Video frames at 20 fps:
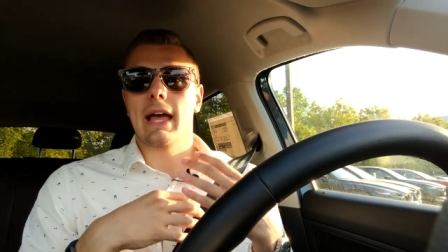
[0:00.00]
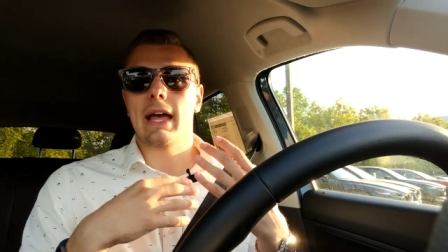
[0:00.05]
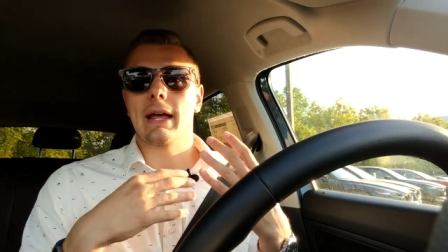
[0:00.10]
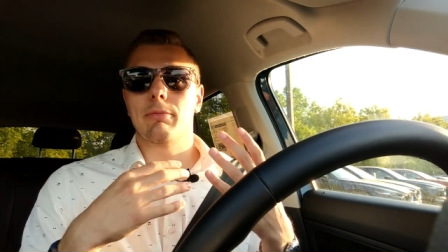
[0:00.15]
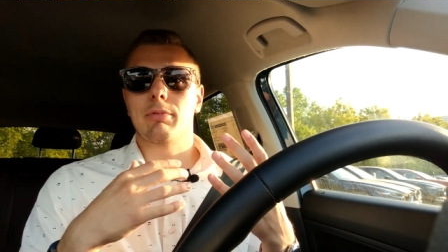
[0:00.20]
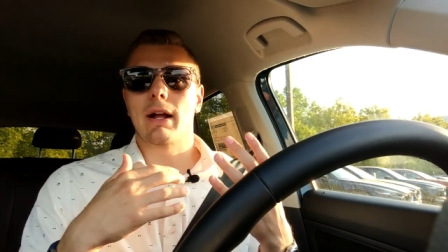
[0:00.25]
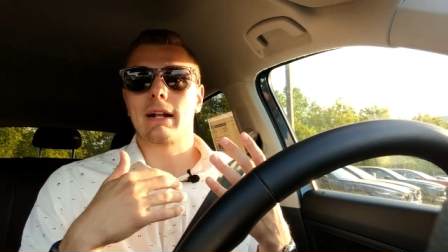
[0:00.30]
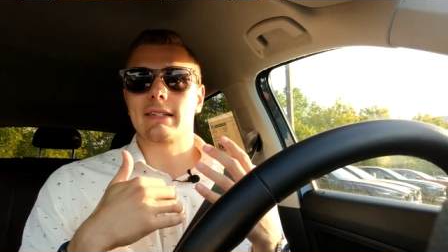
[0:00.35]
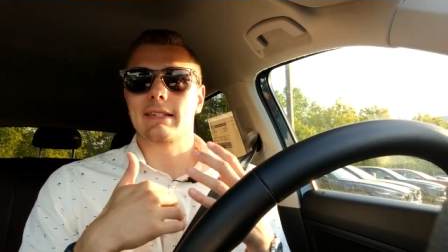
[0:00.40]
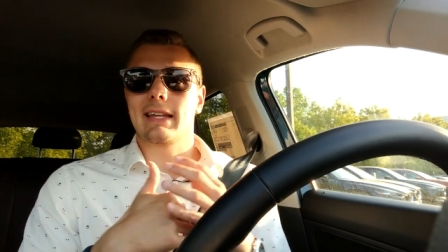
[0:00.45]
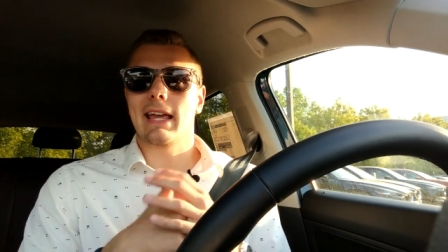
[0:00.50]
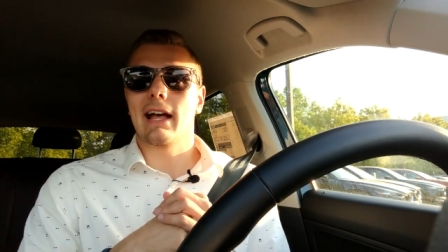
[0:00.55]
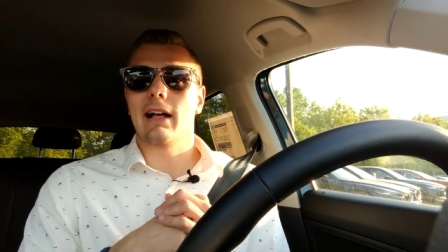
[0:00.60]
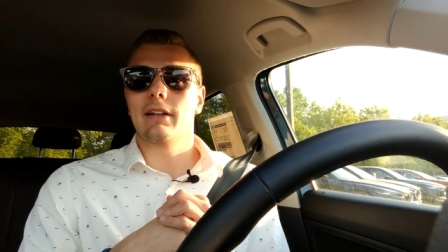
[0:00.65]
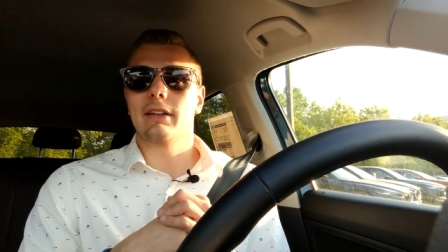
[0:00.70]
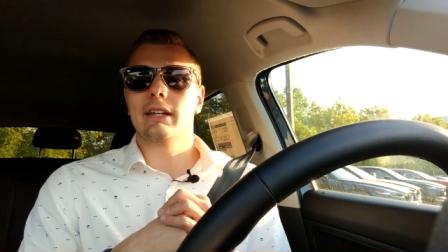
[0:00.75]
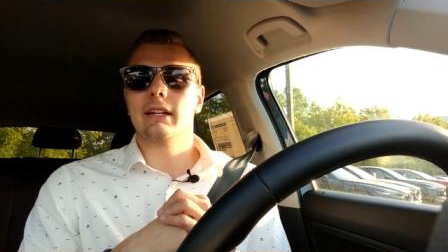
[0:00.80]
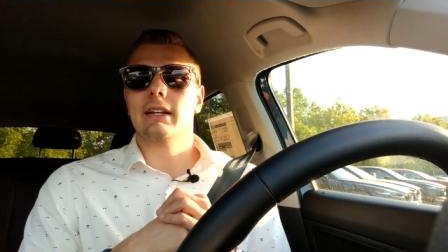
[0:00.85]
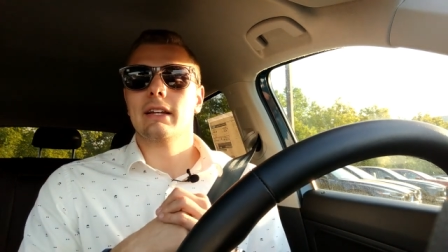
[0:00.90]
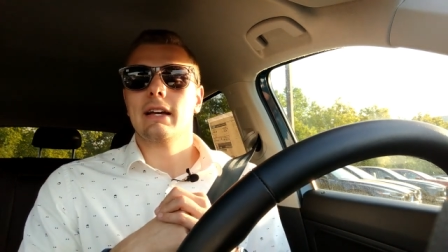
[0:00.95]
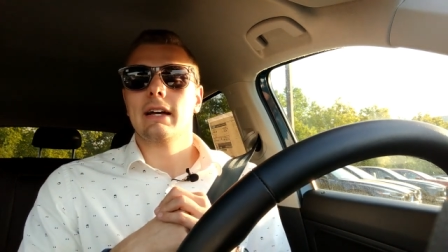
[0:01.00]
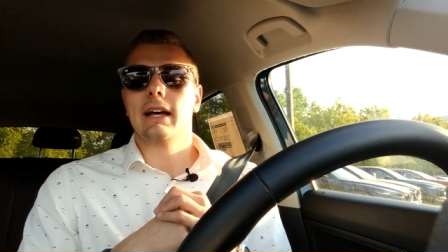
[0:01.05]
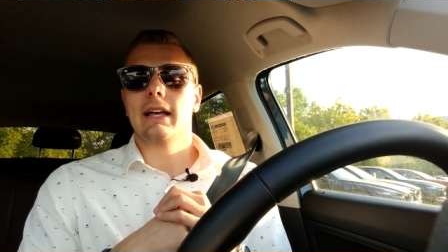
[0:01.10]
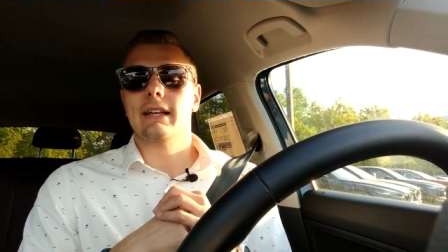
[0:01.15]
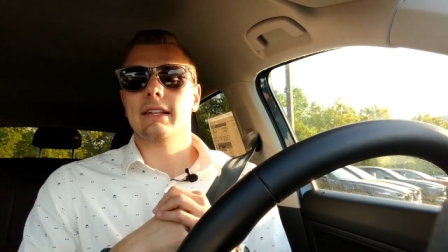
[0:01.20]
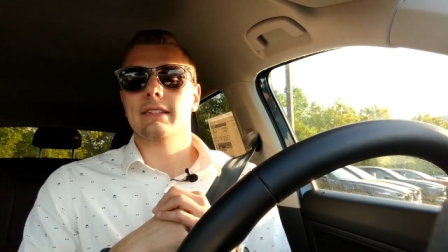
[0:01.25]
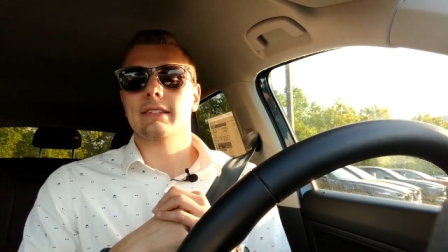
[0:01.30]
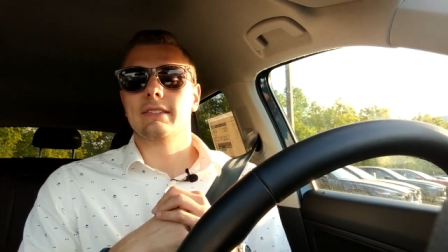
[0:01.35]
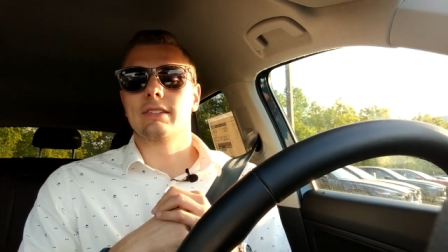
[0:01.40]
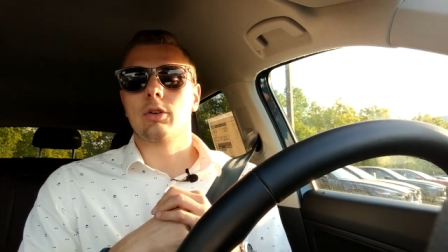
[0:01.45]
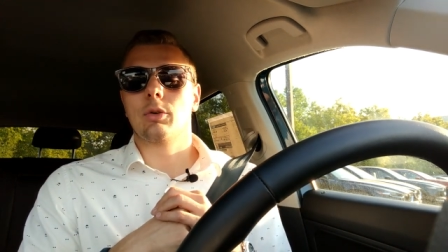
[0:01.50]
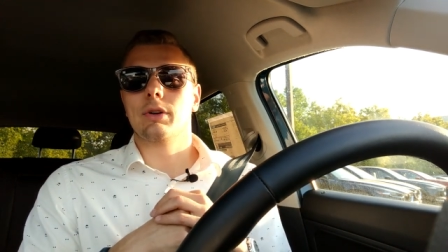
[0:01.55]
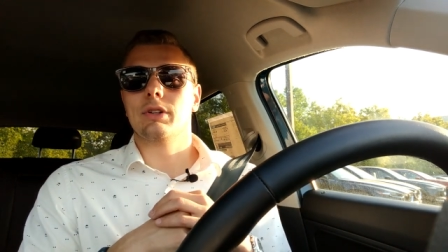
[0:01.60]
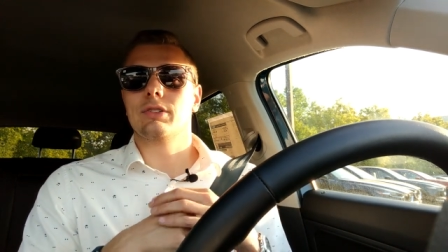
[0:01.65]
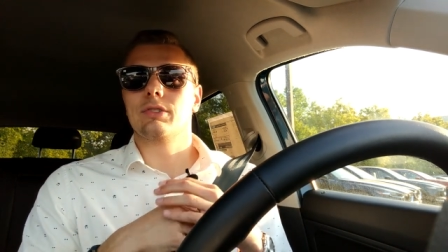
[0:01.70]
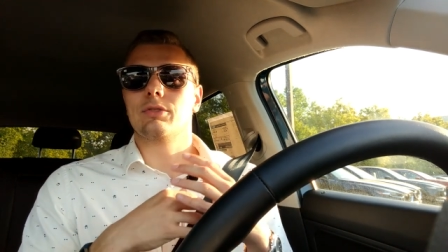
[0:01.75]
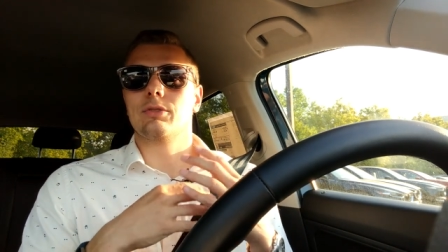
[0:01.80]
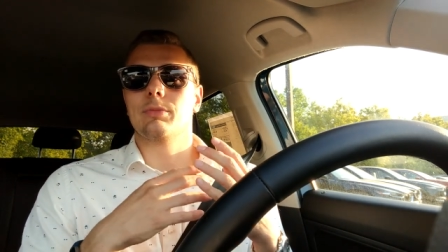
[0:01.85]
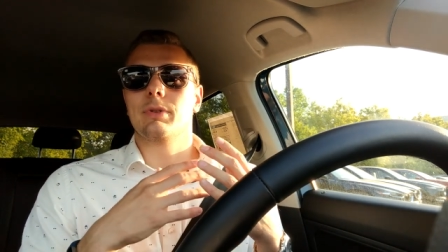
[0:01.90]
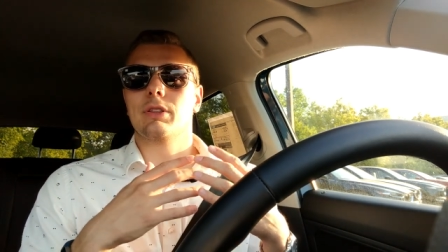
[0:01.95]
and practicality is
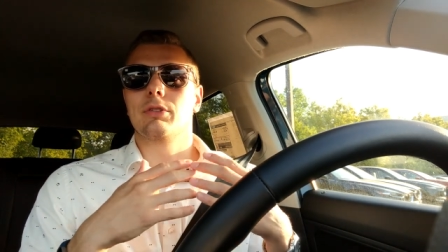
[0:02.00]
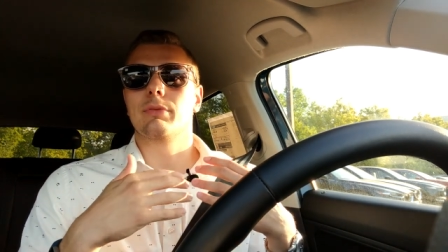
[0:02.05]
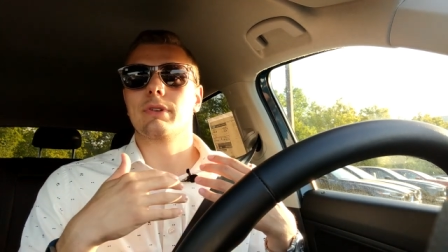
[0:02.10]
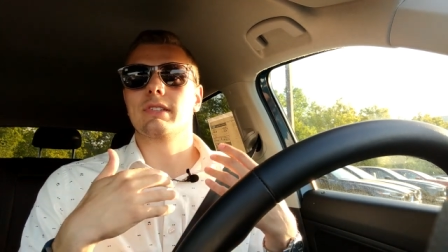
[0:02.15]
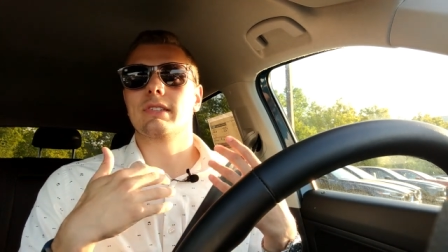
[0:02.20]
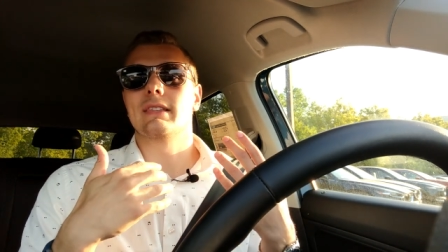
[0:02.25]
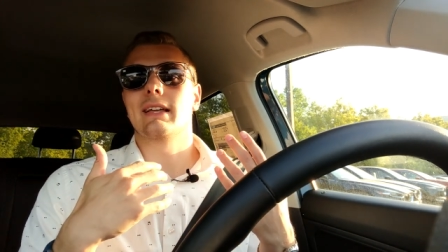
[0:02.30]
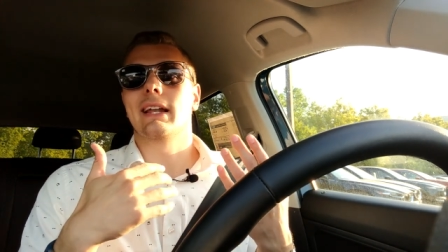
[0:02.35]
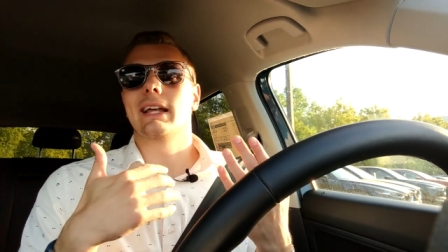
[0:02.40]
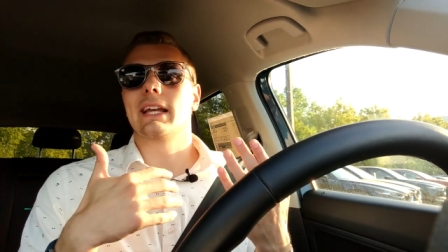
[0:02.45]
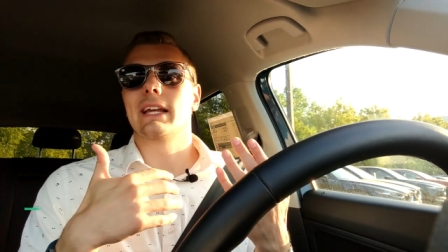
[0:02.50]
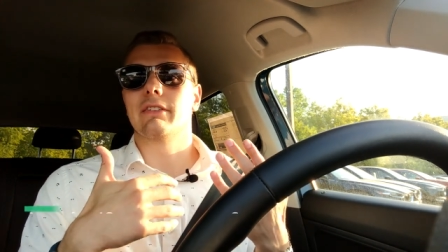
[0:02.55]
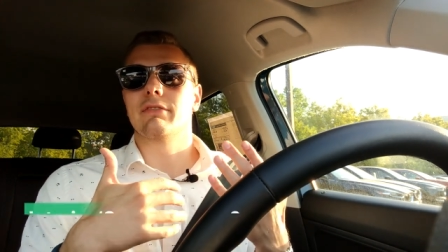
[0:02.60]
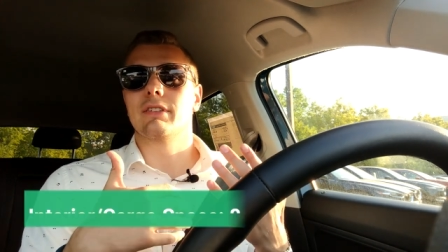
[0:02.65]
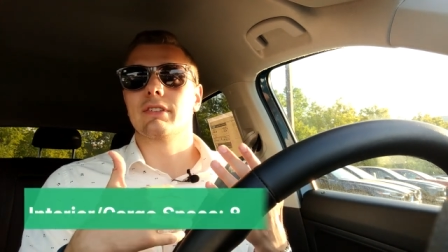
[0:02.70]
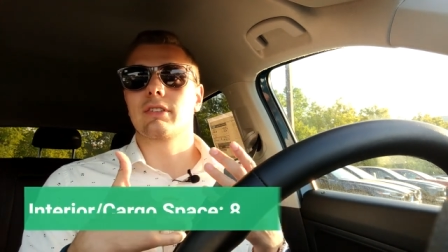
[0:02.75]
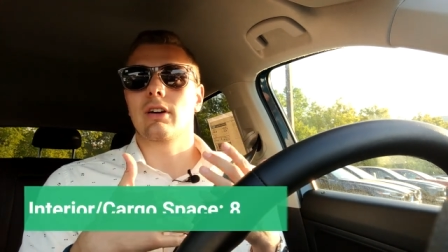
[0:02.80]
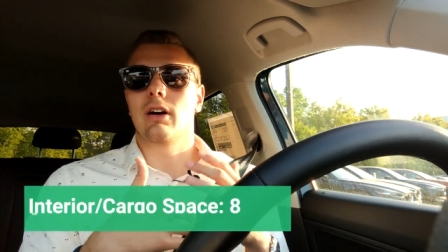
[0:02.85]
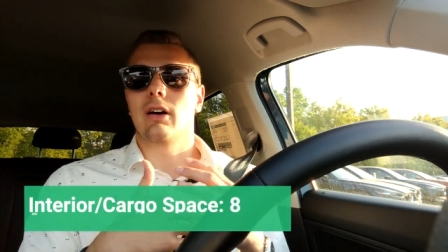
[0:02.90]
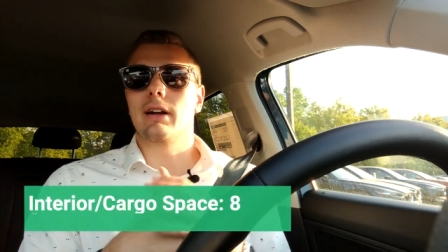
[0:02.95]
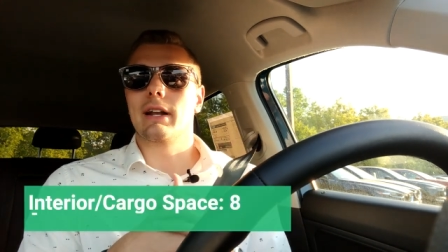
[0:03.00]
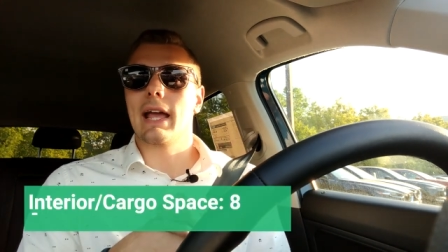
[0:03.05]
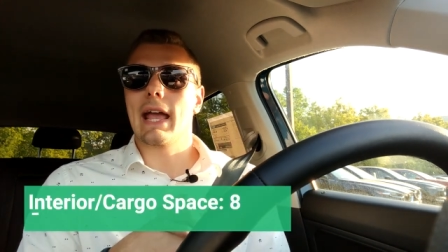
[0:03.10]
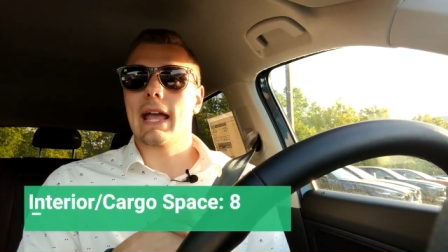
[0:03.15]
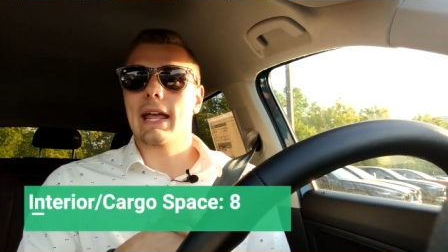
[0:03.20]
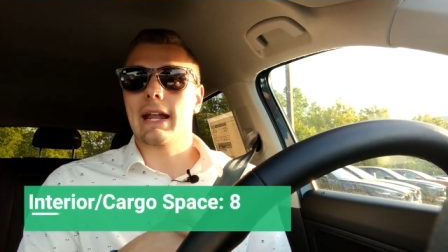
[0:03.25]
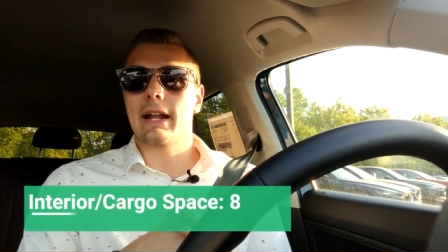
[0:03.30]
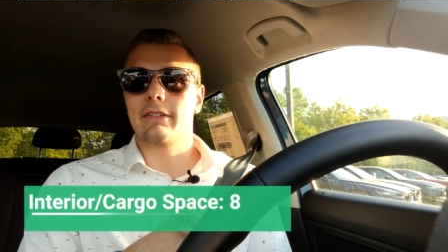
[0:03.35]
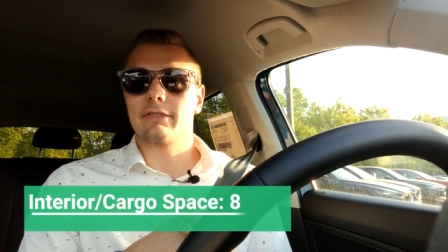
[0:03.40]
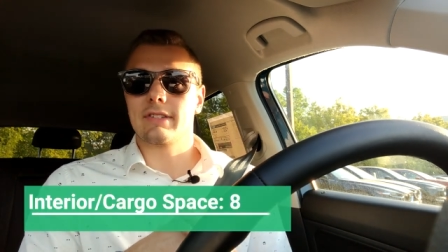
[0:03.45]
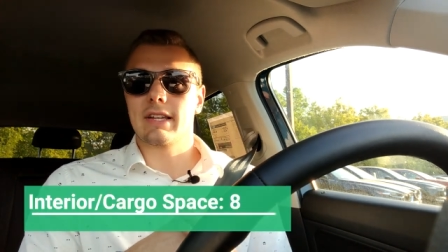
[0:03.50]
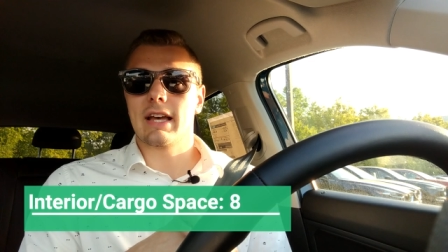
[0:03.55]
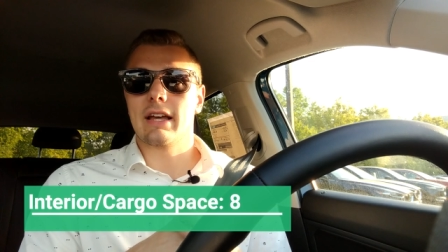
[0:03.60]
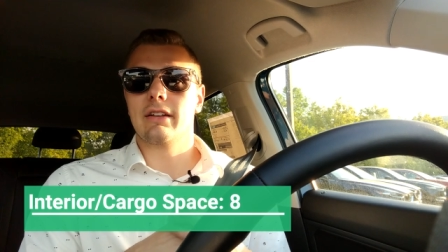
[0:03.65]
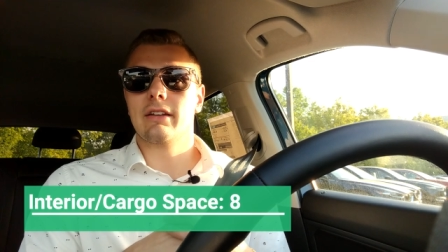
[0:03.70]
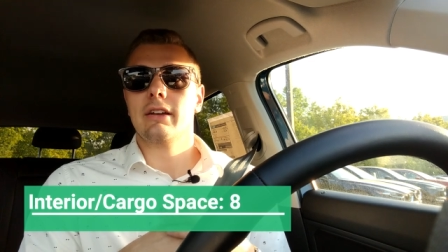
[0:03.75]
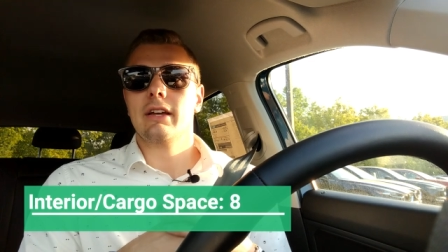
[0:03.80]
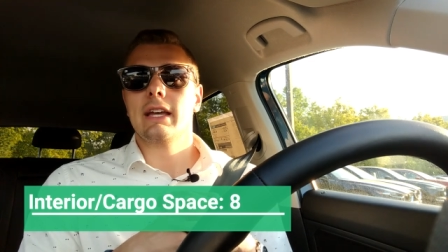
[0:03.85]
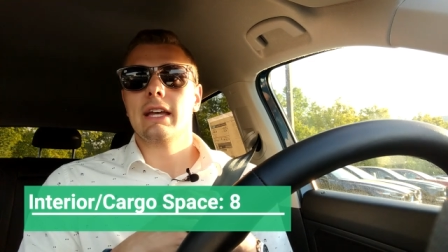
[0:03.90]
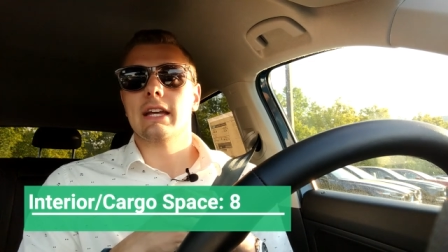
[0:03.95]
going to be the reason that I give this car an 8 out of
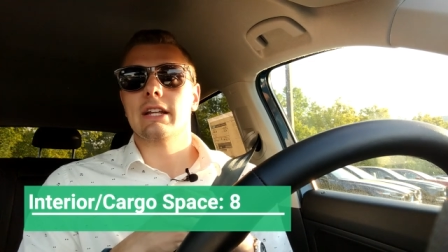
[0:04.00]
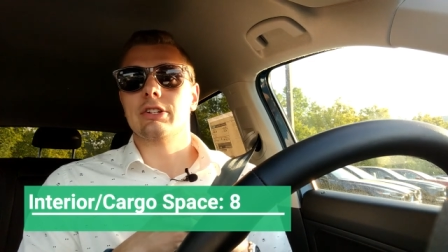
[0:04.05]
10